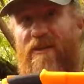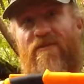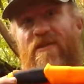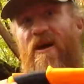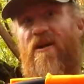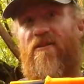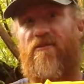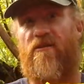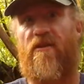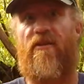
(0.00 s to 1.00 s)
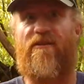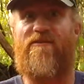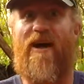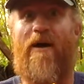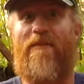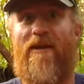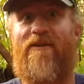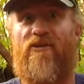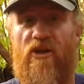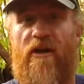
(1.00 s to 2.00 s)
$11 that's not made
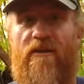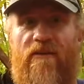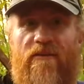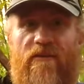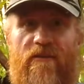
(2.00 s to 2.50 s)
in China.